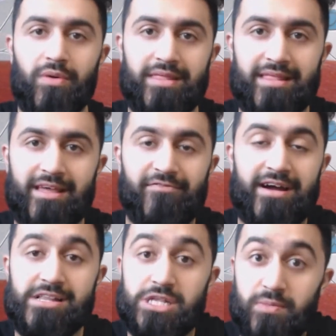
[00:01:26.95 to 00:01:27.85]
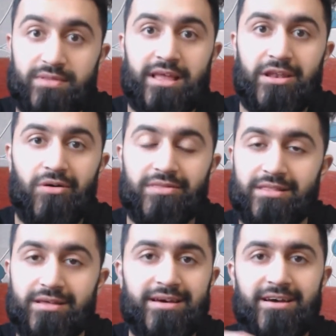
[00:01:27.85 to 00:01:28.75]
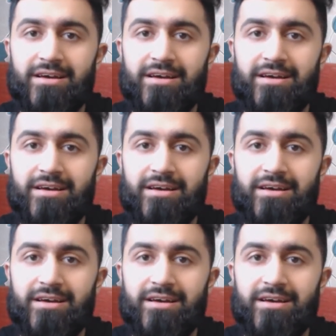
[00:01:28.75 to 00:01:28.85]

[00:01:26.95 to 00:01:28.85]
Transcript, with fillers: whether they find someone they know on the